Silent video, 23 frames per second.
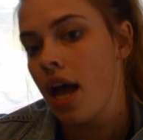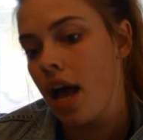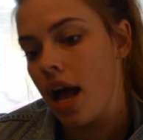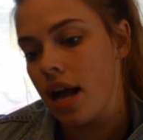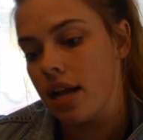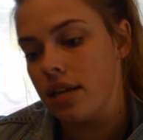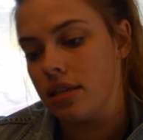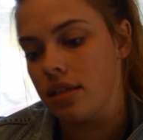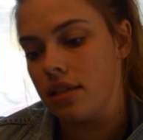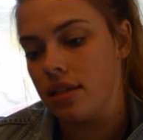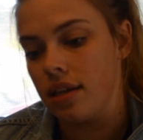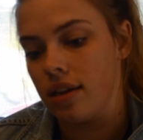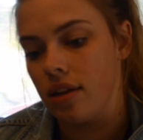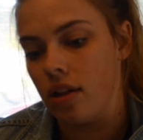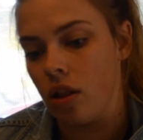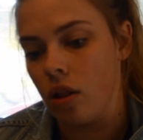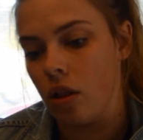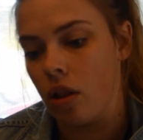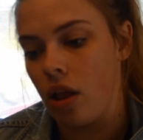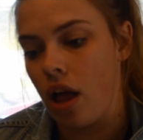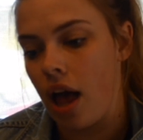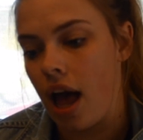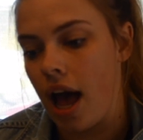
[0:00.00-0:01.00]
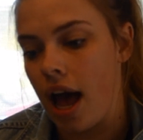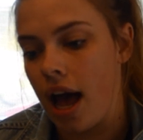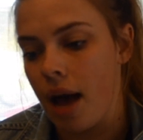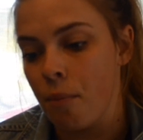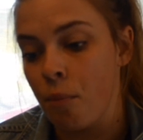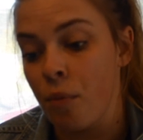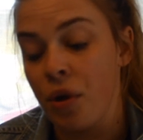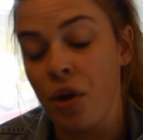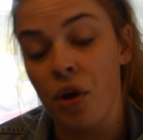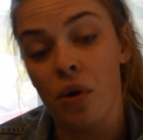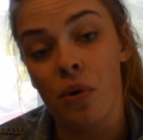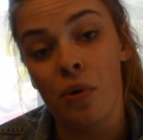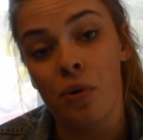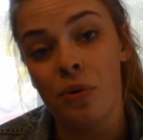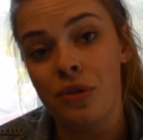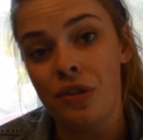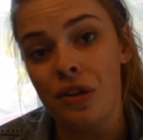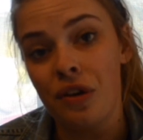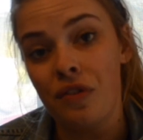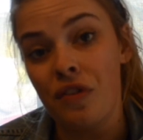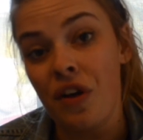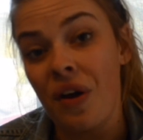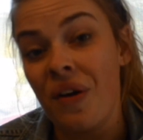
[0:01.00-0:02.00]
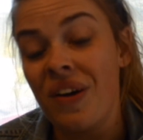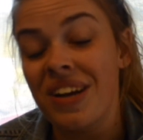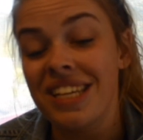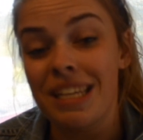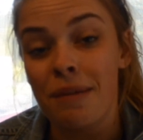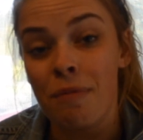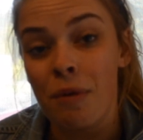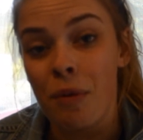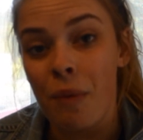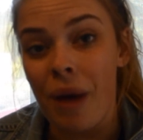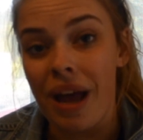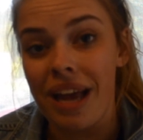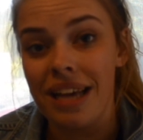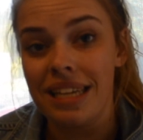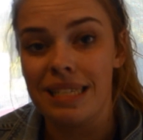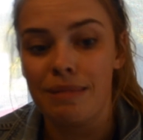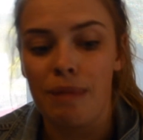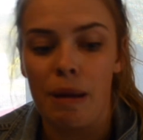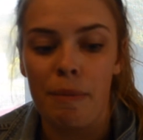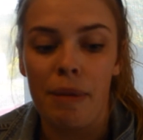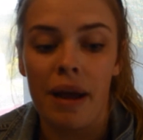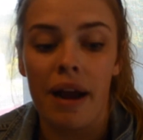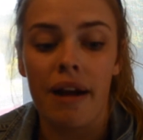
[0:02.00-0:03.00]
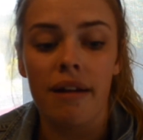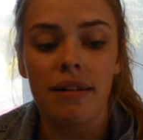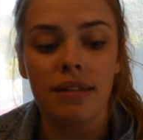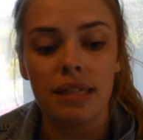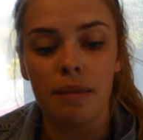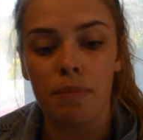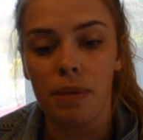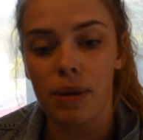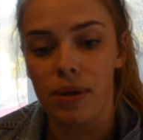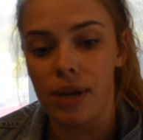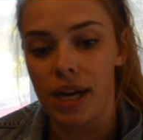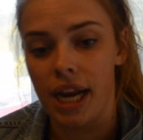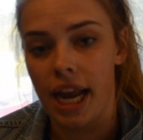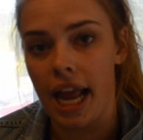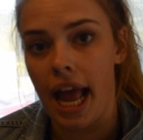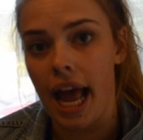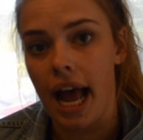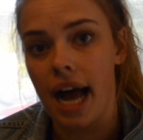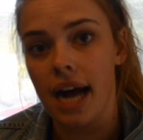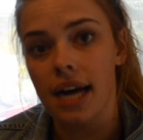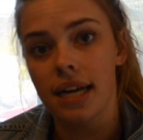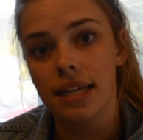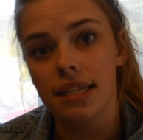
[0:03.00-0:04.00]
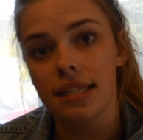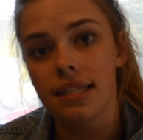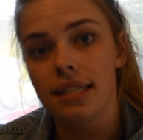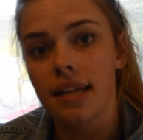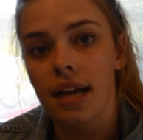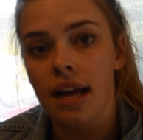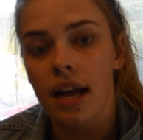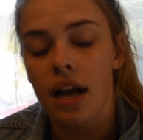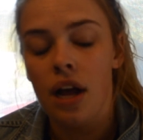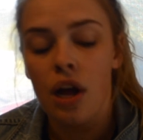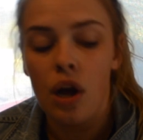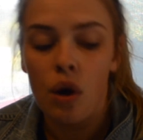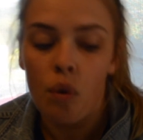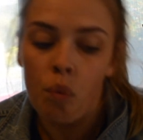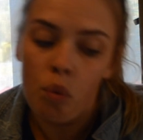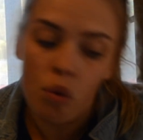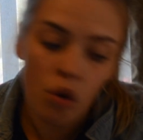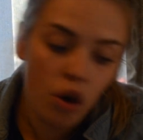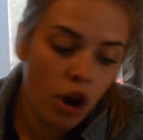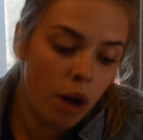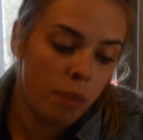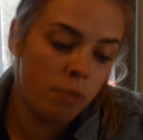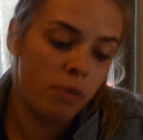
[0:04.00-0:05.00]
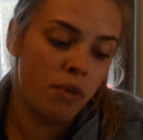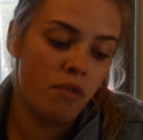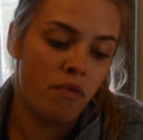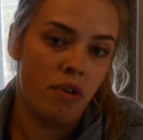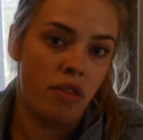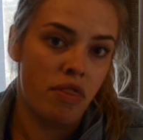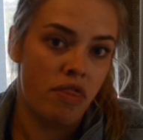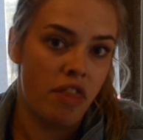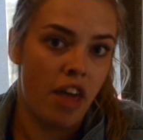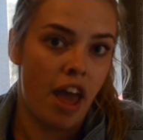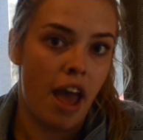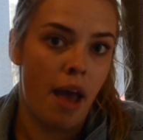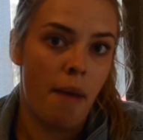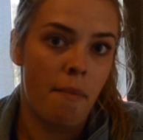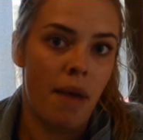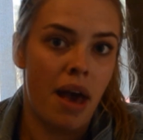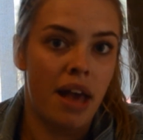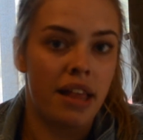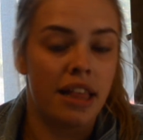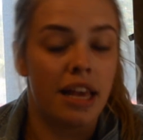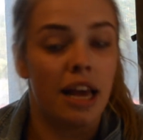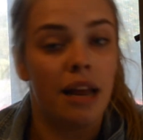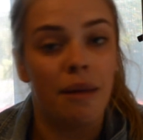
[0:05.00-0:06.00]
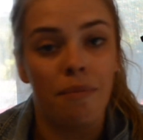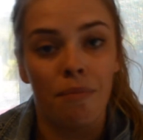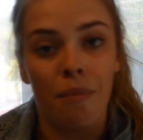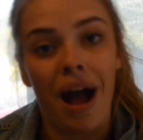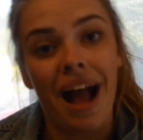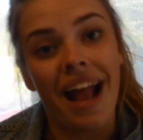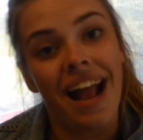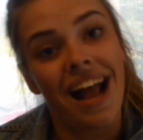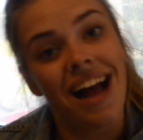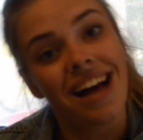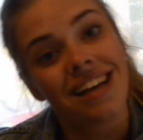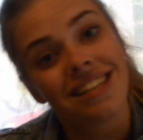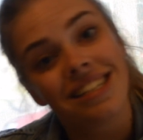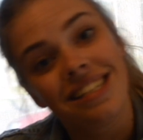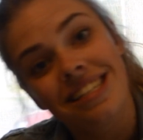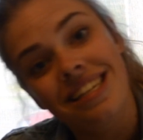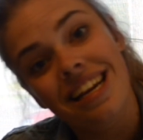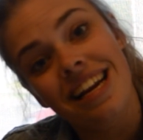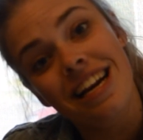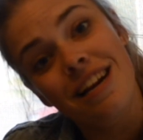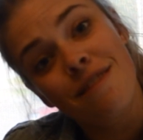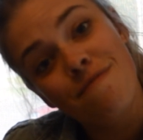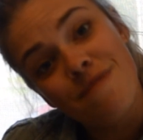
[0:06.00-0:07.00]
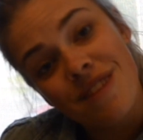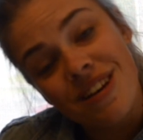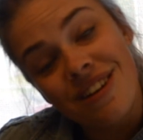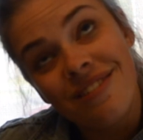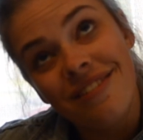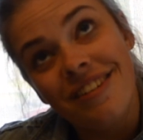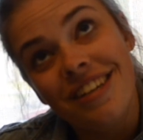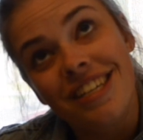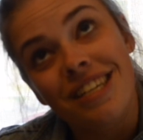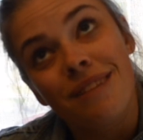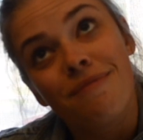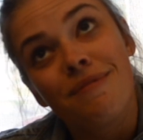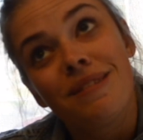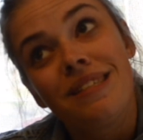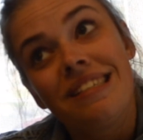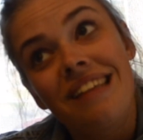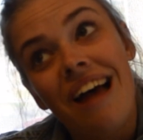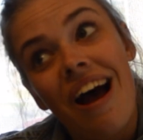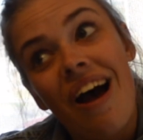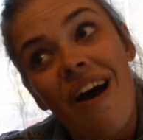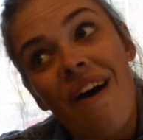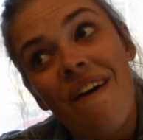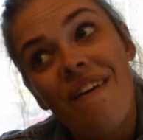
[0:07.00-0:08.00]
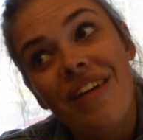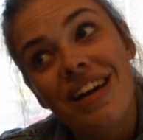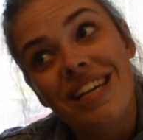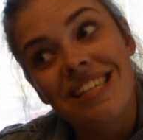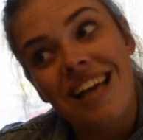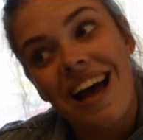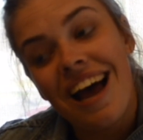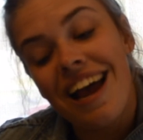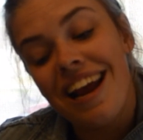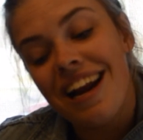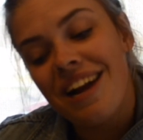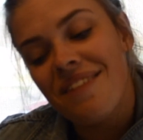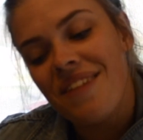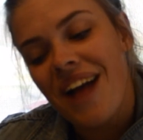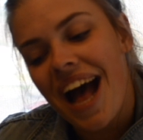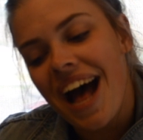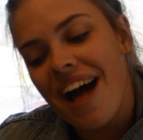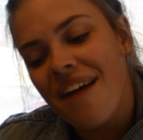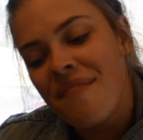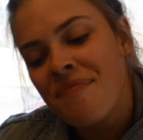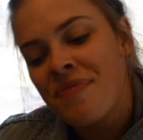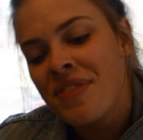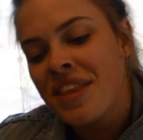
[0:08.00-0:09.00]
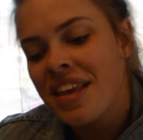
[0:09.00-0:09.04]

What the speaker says: until we all sort of go our separate ways. So my parents are building a house, we'll go move with them, and then my house is getting built, which I'm so excited about.